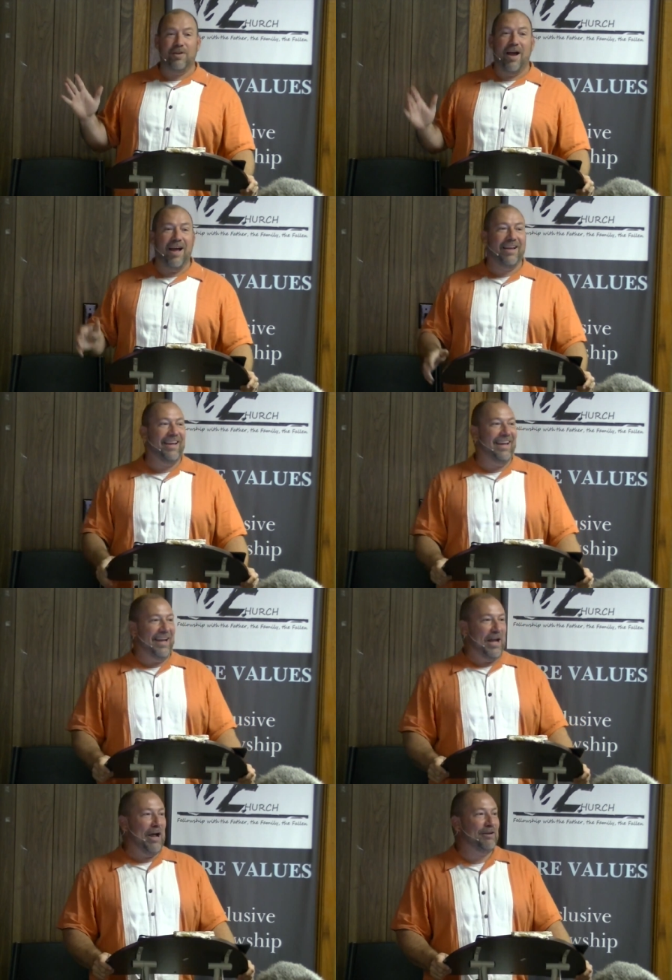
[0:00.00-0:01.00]
striking
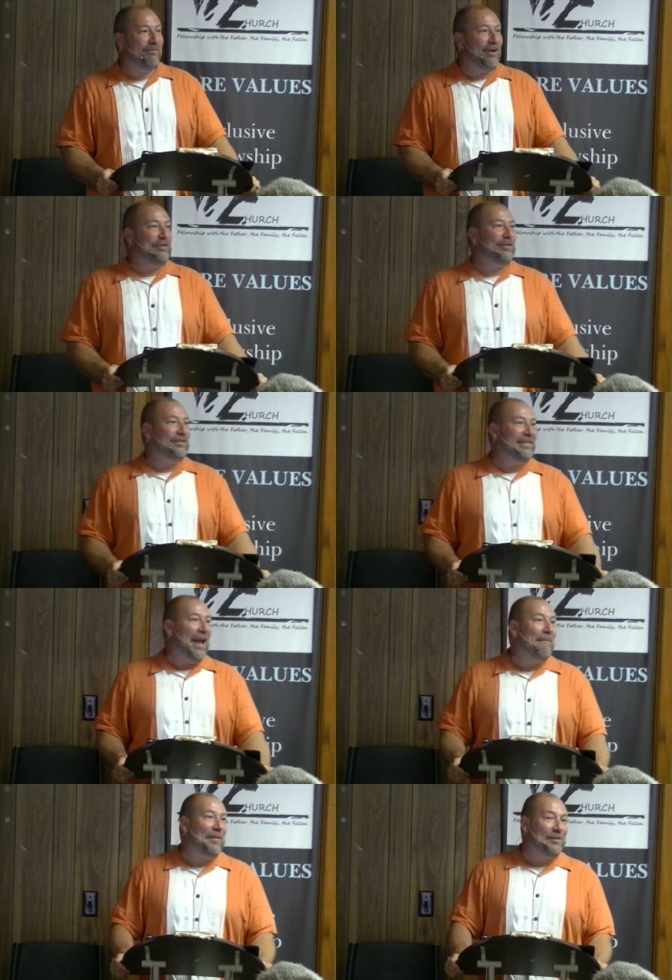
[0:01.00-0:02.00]
and controversial
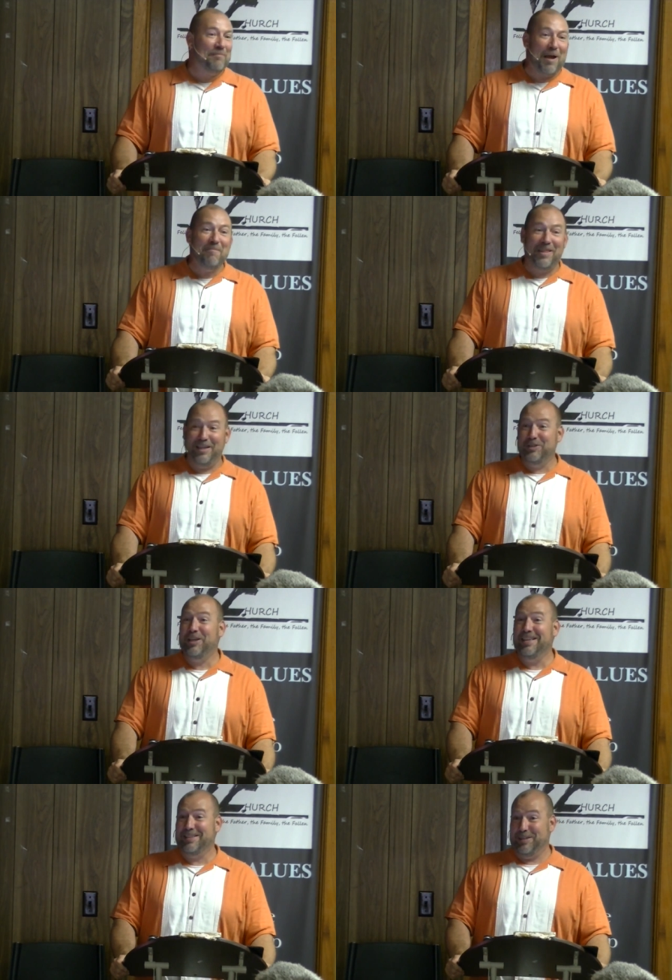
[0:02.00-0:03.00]
statements maybe that
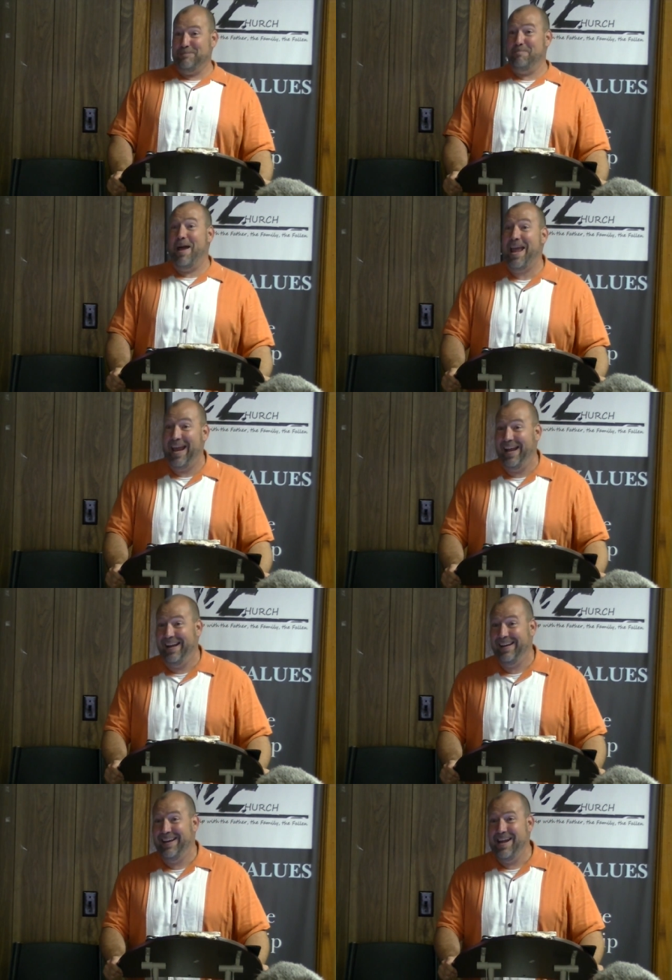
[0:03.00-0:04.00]
Jesus made.
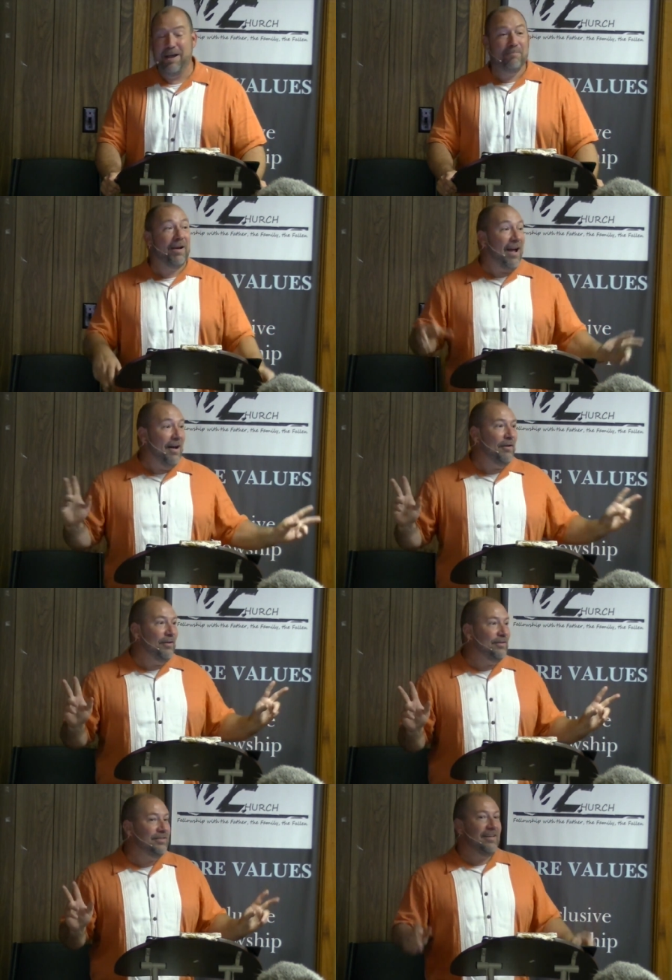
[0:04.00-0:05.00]

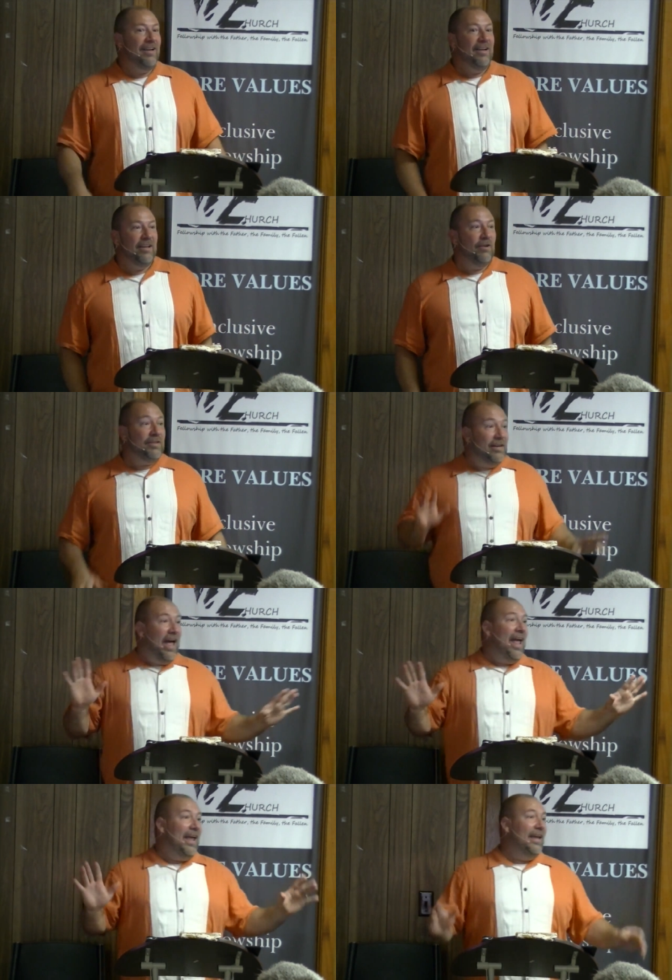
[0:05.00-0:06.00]
Because, you know,
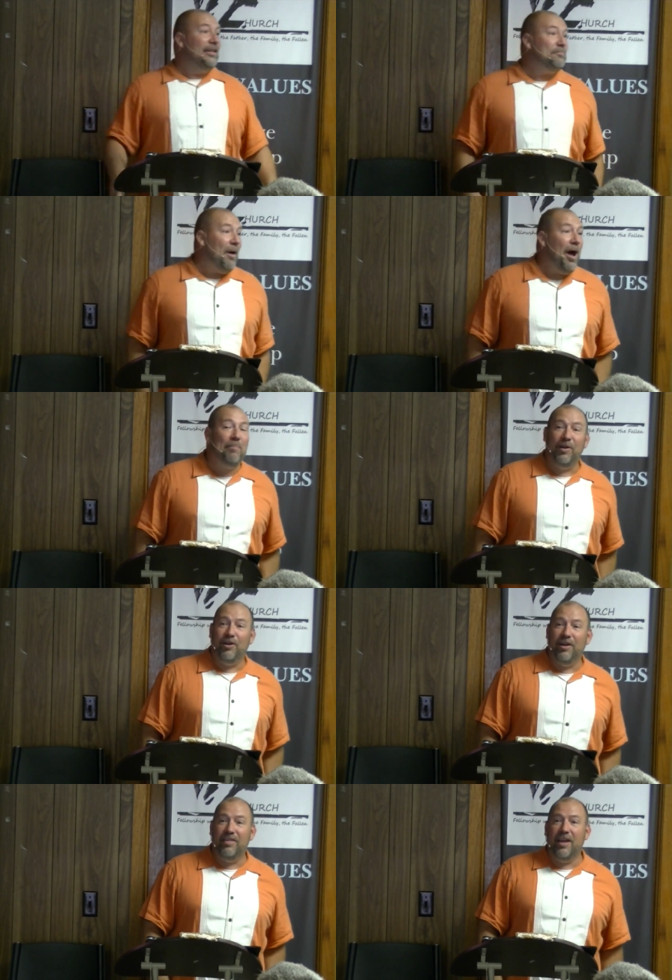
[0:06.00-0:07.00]
today it's
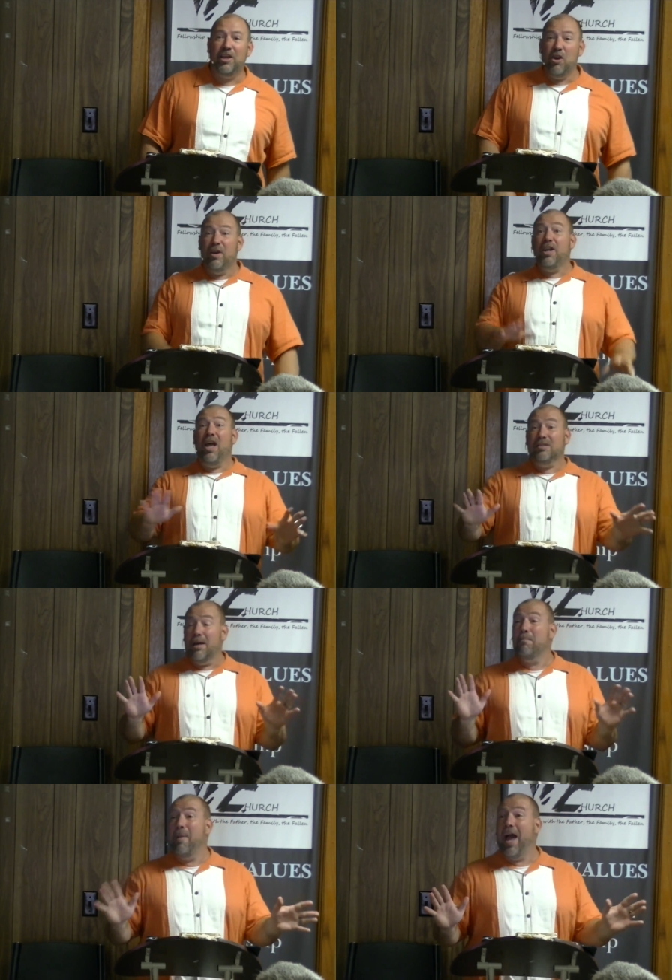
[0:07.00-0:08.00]
popular to think, you know, it
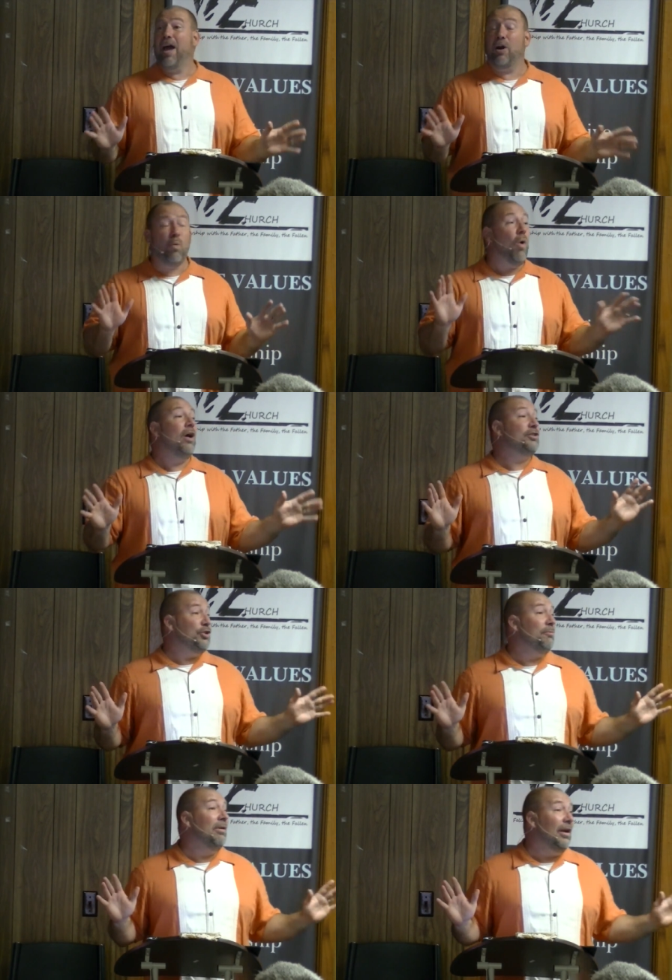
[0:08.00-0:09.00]
doesn't matter
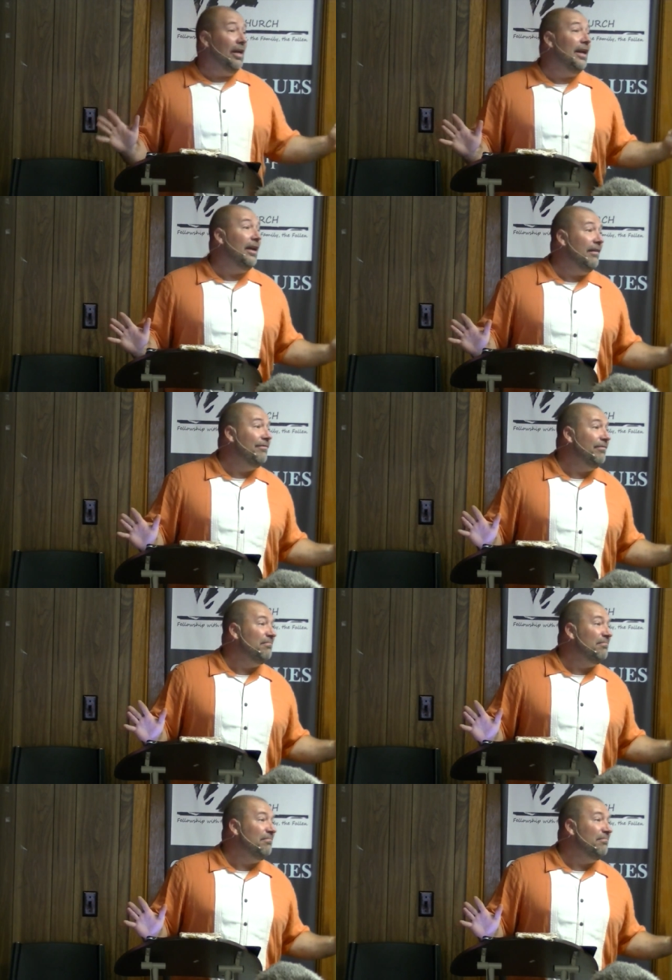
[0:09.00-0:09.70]
what you believe.